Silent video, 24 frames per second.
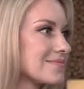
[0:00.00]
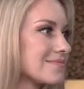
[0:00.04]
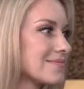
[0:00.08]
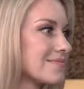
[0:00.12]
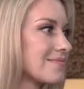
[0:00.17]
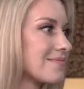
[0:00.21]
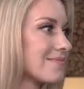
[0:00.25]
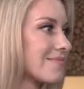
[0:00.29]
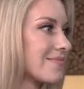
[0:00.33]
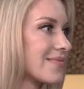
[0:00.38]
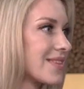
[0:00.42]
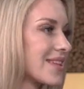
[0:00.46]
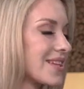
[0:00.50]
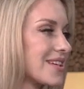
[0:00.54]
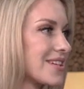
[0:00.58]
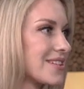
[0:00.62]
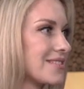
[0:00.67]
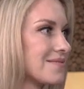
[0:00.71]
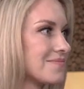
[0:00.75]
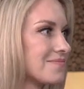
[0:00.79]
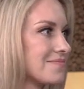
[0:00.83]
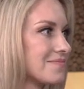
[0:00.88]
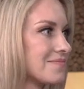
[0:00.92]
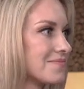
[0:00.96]

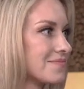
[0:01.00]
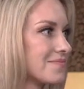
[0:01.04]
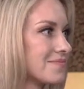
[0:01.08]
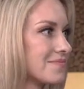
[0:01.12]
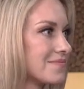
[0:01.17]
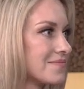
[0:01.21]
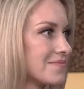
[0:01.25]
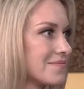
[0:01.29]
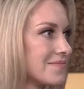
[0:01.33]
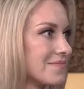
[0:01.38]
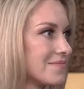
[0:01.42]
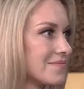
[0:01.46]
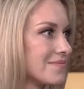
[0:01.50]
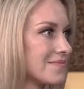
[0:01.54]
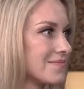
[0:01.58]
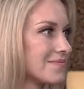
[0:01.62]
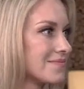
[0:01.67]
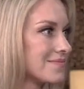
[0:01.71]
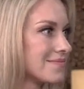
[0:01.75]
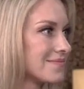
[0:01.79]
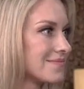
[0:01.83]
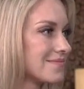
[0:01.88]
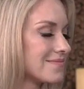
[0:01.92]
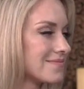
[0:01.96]

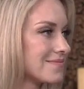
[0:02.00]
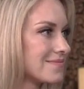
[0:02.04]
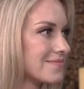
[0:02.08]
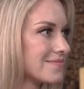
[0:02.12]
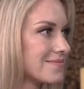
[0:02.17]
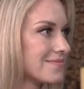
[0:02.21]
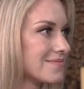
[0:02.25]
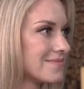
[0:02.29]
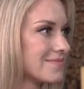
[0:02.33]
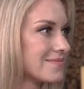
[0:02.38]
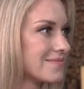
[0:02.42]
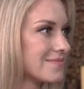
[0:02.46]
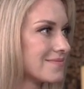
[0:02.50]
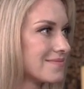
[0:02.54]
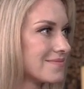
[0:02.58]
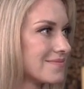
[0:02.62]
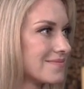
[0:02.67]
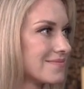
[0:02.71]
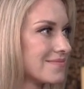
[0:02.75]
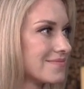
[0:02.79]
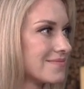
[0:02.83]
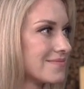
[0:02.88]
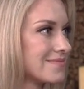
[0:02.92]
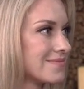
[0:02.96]

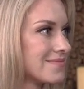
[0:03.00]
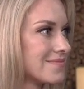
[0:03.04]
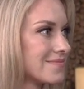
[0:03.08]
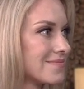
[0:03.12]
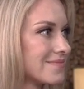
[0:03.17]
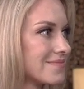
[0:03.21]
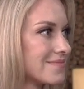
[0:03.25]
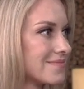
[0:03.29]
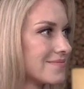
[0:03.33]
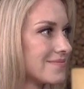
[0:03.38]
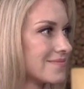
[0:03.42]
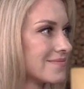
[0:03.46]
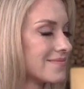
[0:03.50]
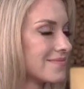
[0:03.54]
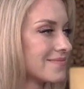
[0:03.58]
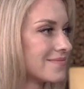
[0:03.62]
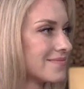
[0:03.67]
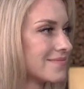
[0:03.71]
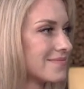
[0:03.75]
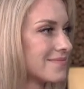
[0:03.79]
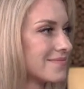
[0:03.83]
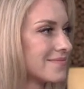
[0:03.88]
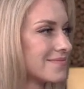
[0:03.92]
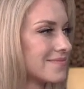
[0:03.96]

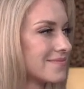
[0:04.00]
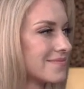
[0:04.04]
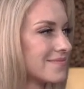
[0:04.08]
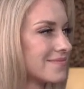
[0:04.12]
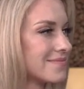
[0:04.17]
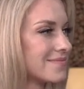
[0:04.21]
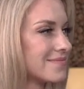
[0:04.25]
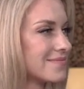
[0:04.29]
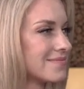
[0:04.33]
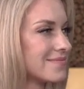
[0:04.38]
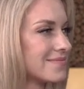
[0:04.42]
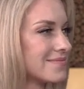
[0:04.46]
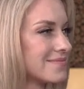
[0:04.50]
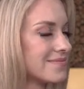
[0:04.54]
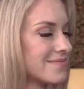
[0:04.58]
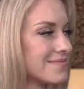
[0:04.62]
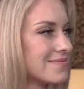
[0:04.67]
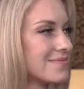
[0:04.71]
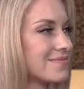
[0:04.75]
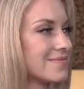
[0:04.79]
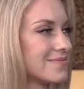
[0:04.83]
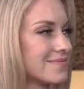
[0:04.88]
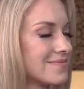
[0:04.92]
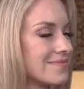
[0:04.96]

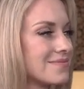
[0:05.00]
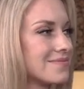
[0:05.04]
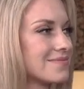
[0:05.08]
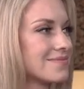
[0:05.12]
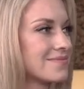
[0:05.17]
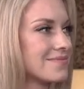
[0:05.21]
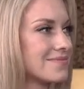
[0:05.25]
(not speaking)